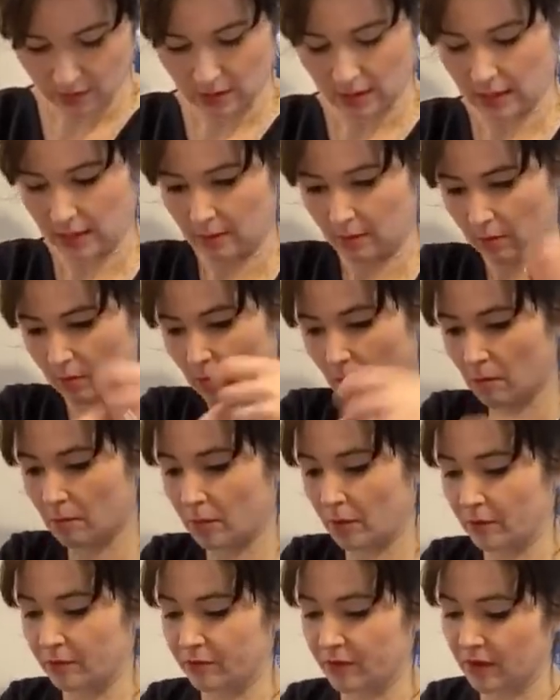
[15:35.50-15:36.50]
Um, one
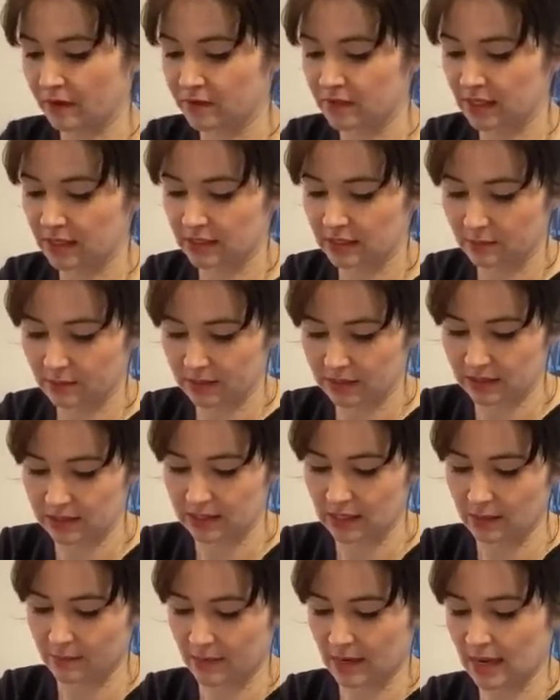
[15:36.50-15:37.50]
point five centimetre
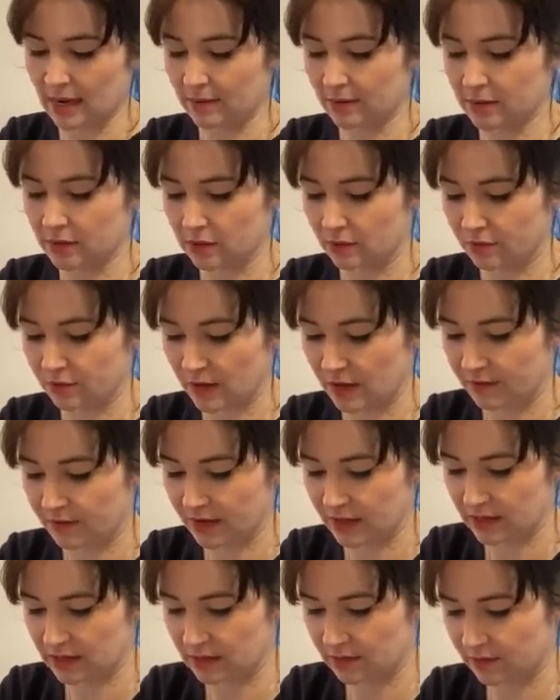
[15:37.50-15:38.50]
seam allowance, or five
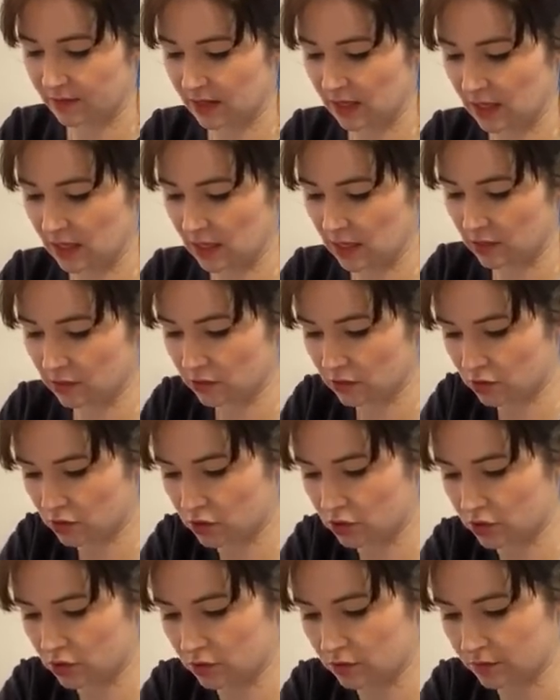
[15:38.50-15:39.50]
eighths of an
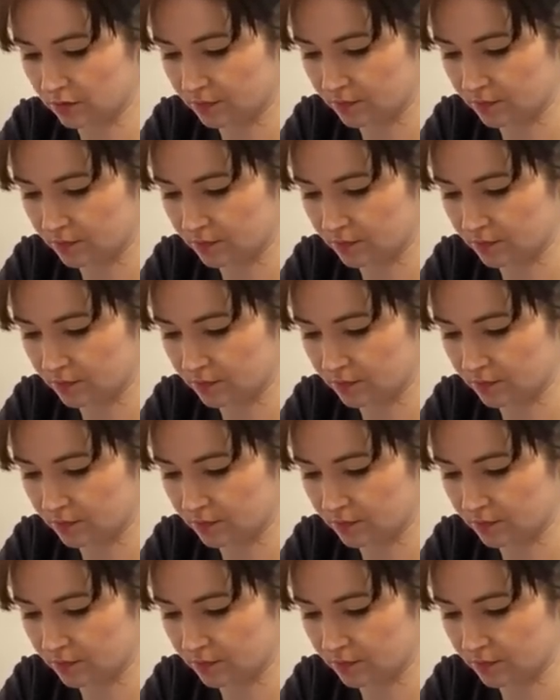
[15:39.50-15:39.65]
inch.